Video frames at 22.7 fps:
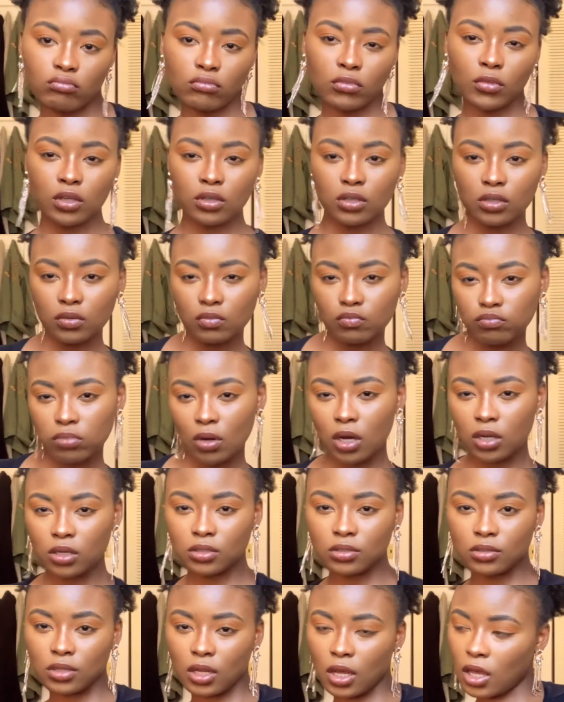Don't you
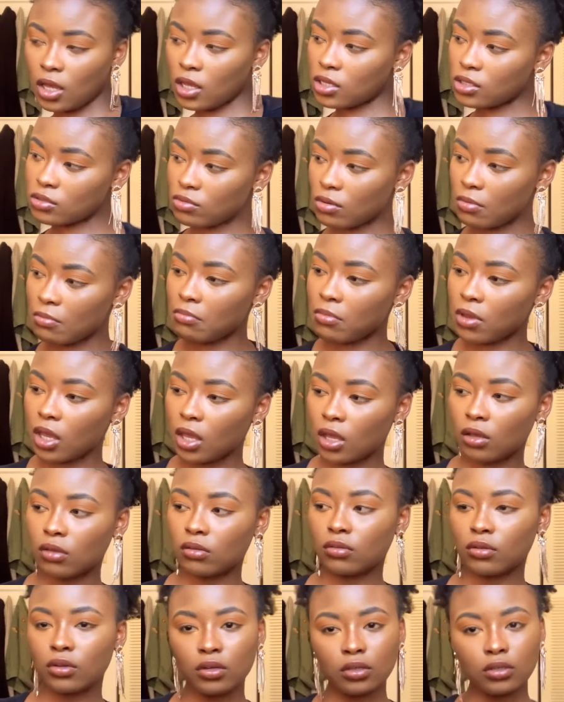wanna dance with me?
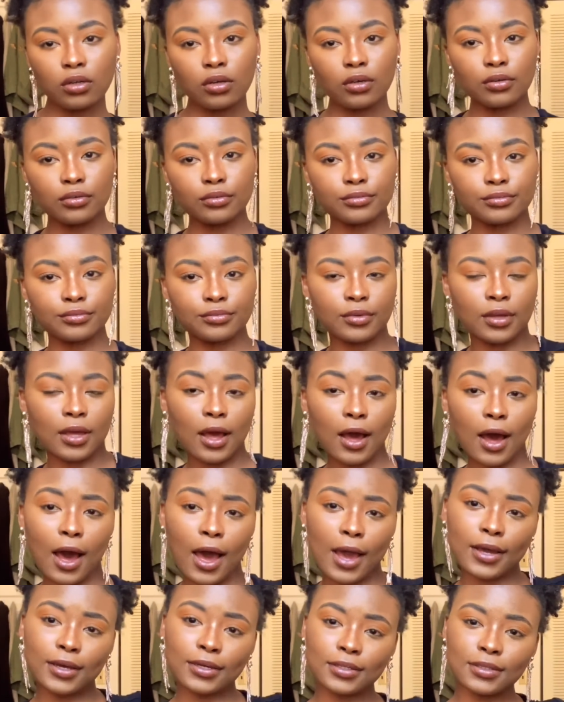No,
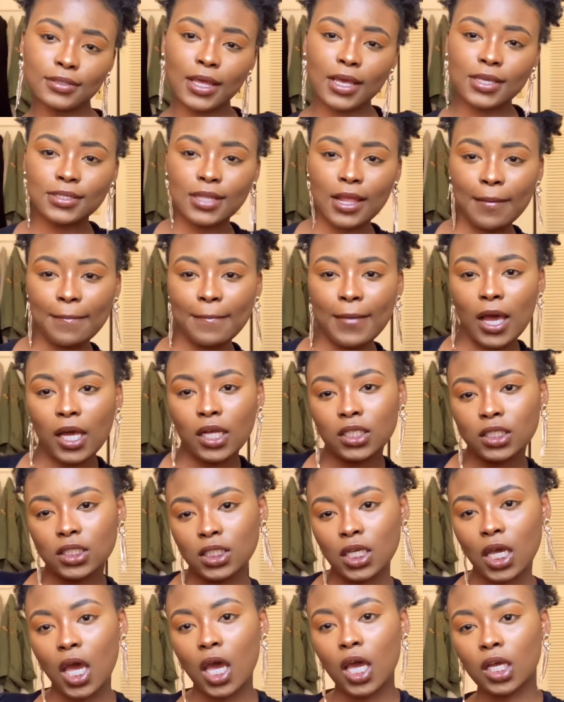I could dance like Michael
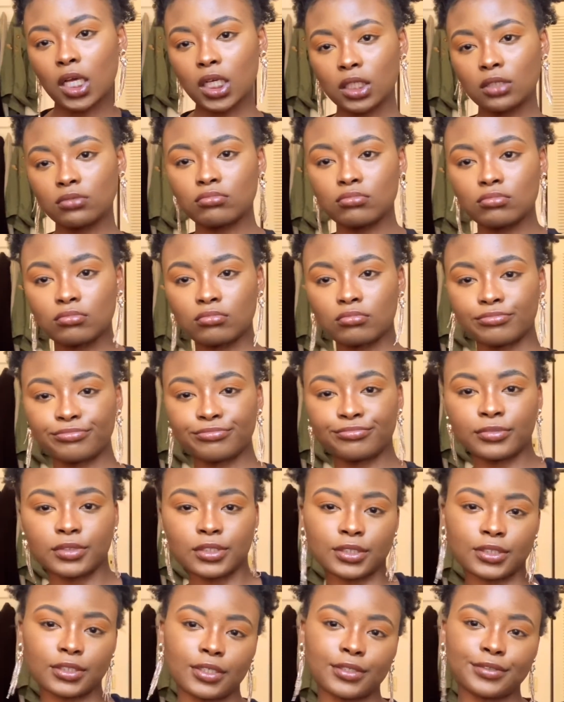
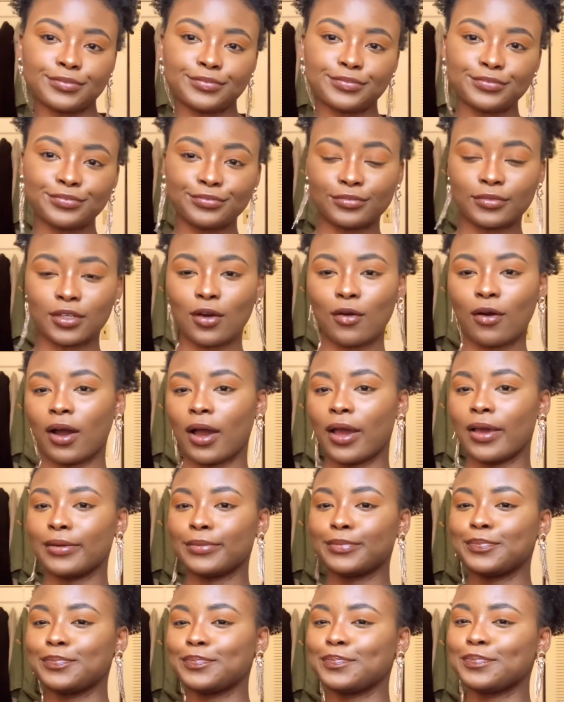Jackson. Okay,
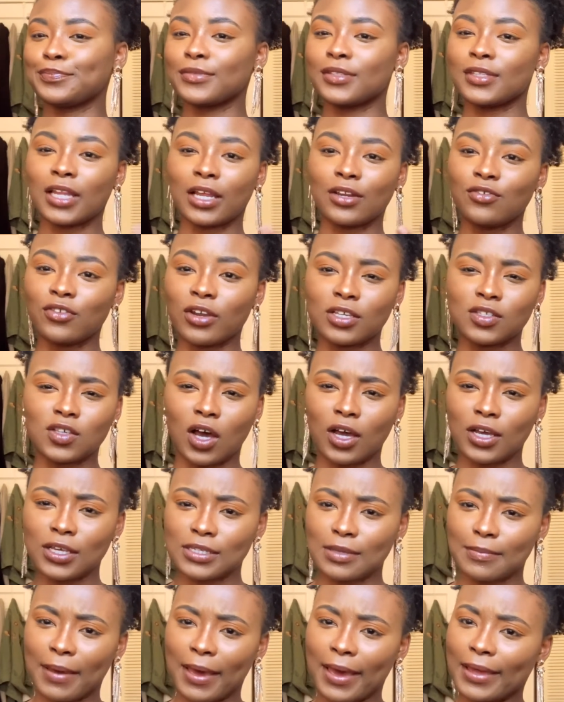that Drake song
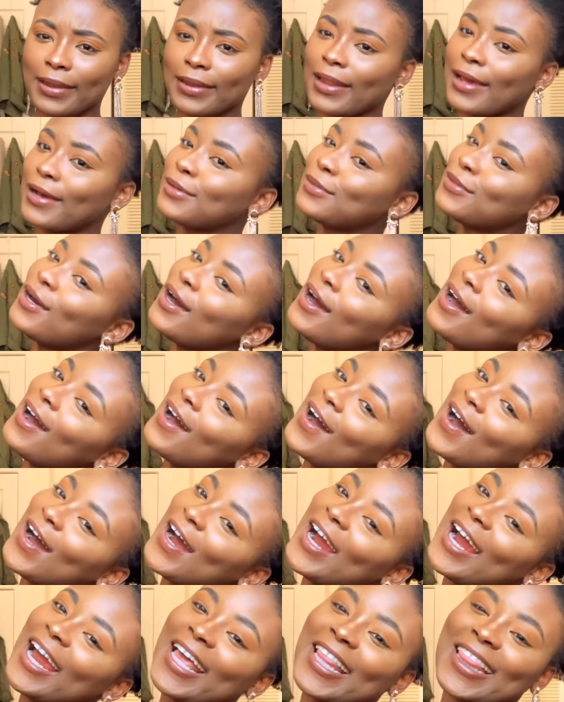is in my head now.
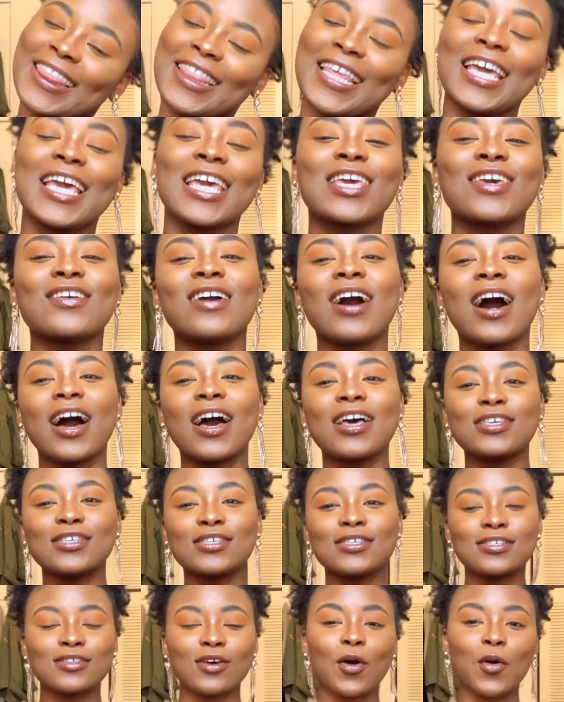All right, thank you guys
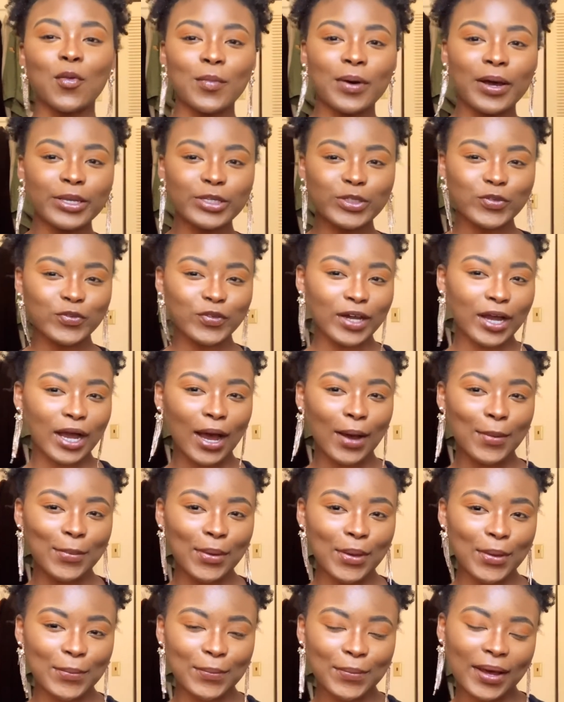so much for
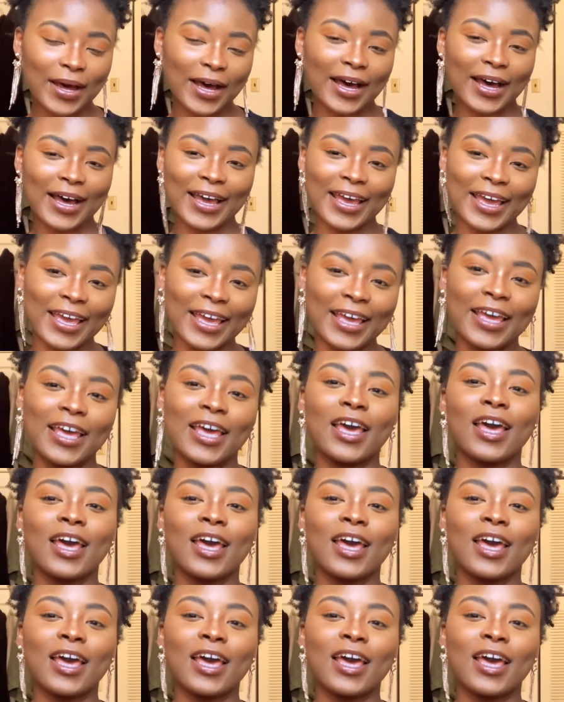coming by.